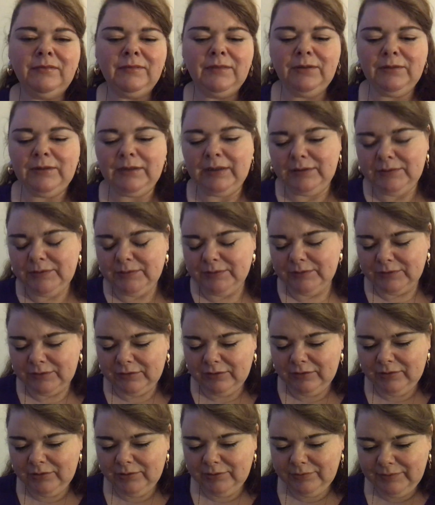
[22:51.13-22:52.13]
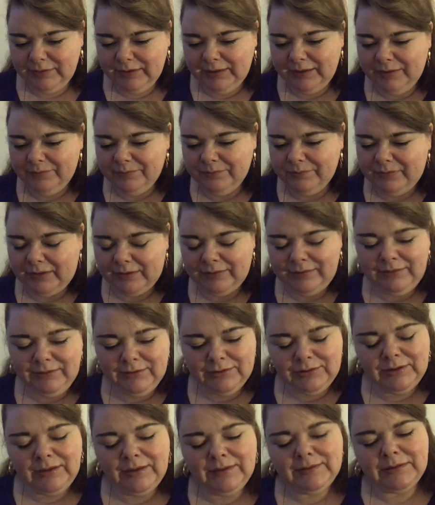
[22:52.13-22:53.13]
Okay, so there's a lot of, I think
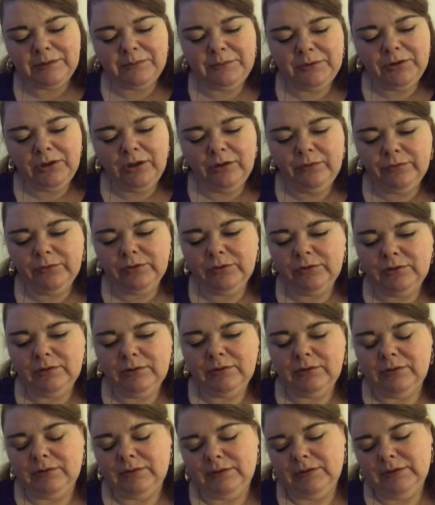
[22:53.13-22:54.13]
they're trying to tell me the overall